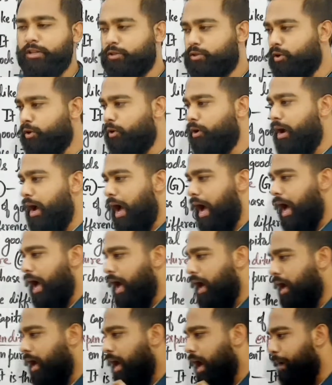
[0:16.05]
So,
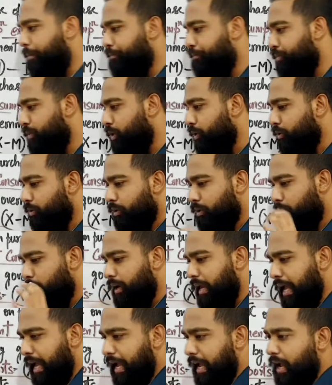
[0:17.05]
up to
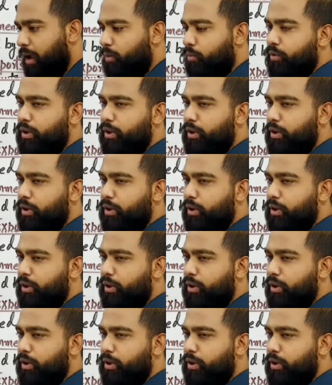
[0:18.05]
today,